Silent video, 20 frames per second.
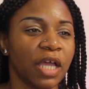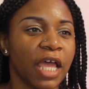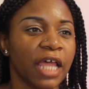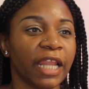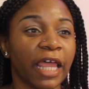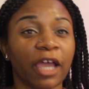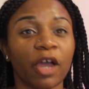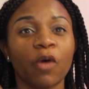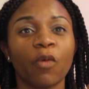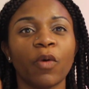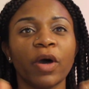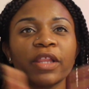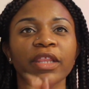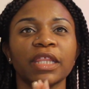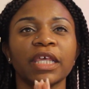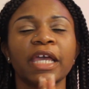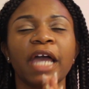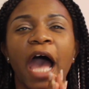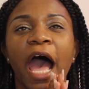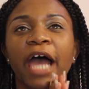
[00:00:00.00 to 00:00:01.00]
Like one
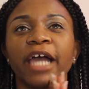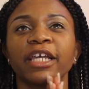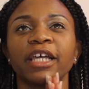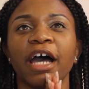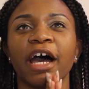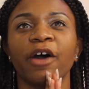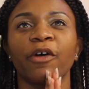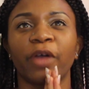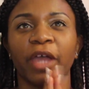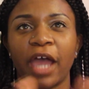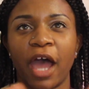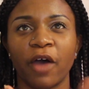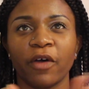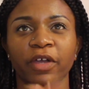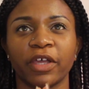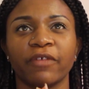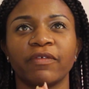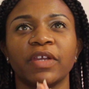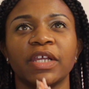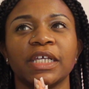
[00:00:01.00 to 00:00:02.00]
thing okay, I'll
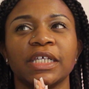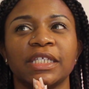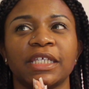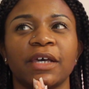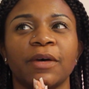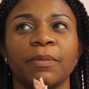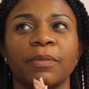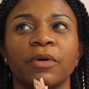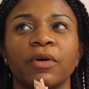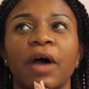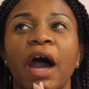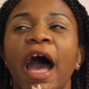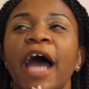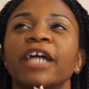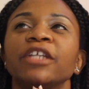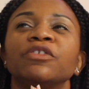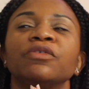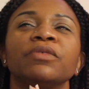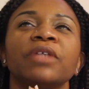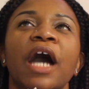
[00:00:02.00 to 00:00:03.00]
give an example. I
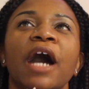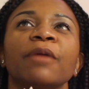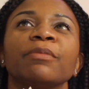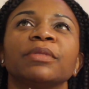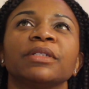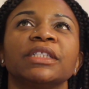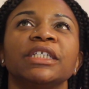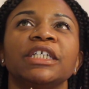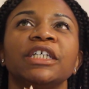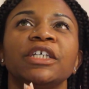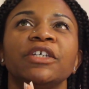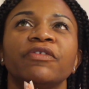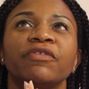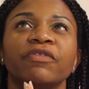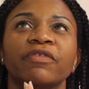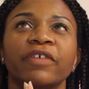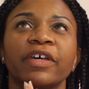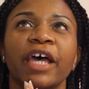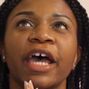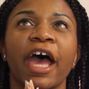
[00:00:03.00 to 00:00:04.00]
do not believe,
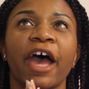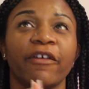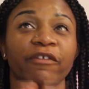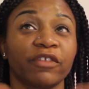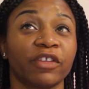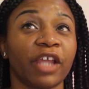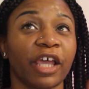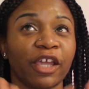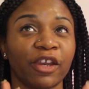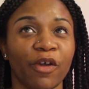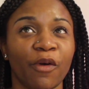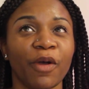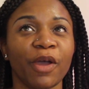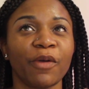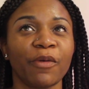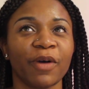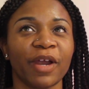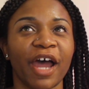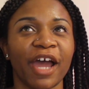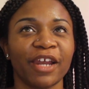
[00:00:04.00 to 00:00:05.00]
like knowing
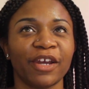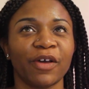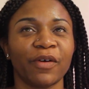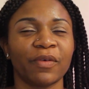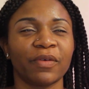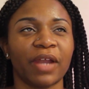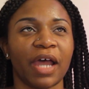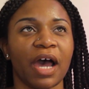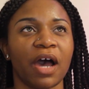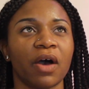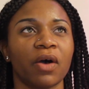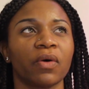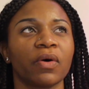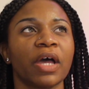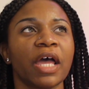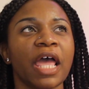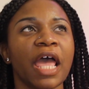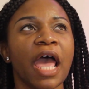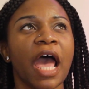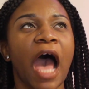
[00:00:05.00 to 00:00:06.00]
what I know now,
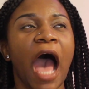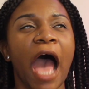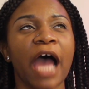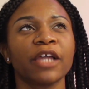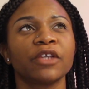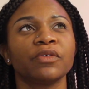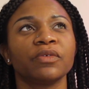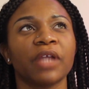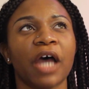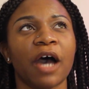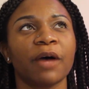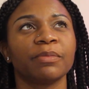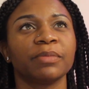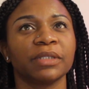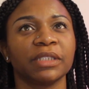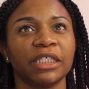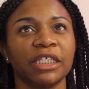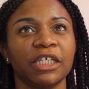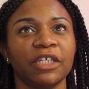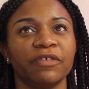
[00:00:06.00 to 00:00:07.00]
I do not
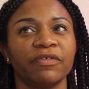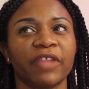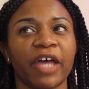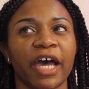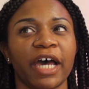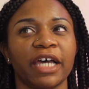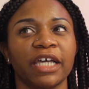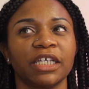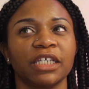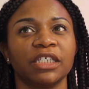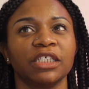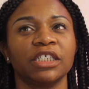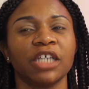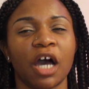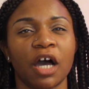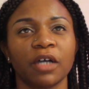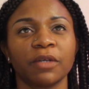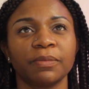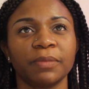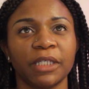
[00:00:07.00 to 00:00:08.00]
believe that
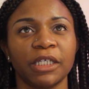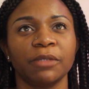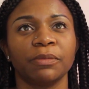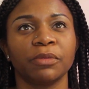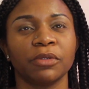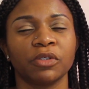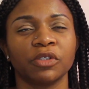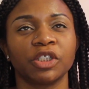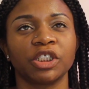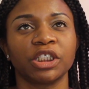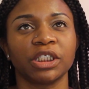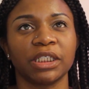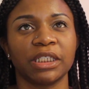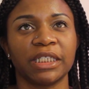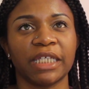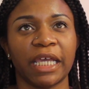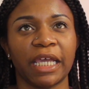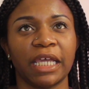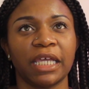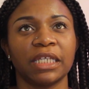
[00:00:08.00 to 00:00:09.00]
young people should
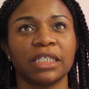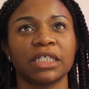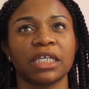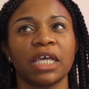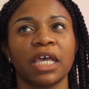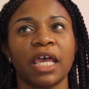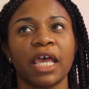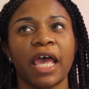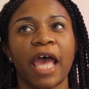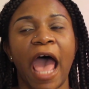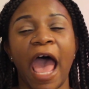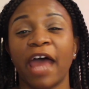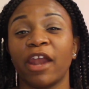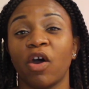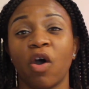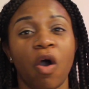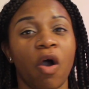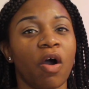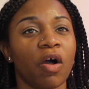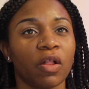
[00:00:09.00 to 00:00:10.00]
date at
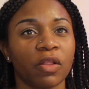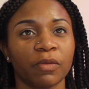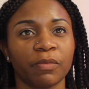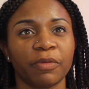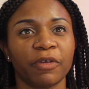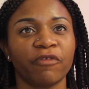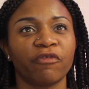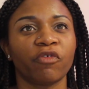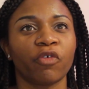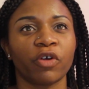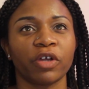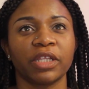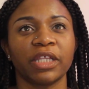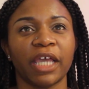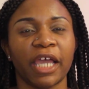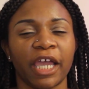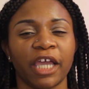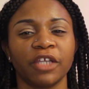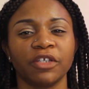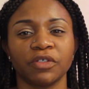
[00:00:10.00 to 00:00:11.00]
all before
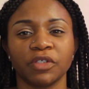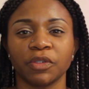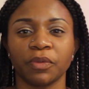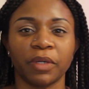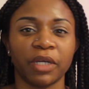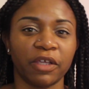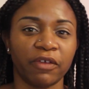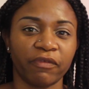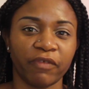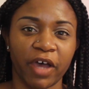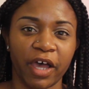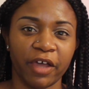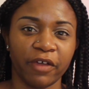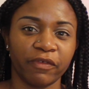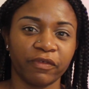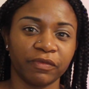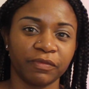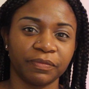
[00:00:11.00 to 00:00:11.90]
the age of 25.